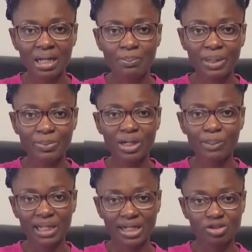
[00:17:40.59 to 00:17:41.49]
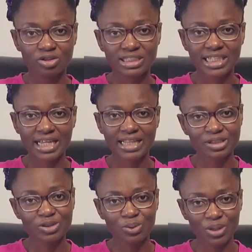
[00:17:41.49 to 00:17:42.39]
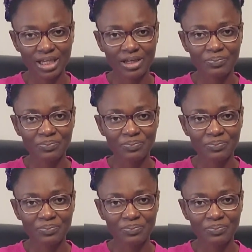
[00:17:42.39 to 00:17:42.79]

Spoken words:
Maybe you are planning to stay in this UK,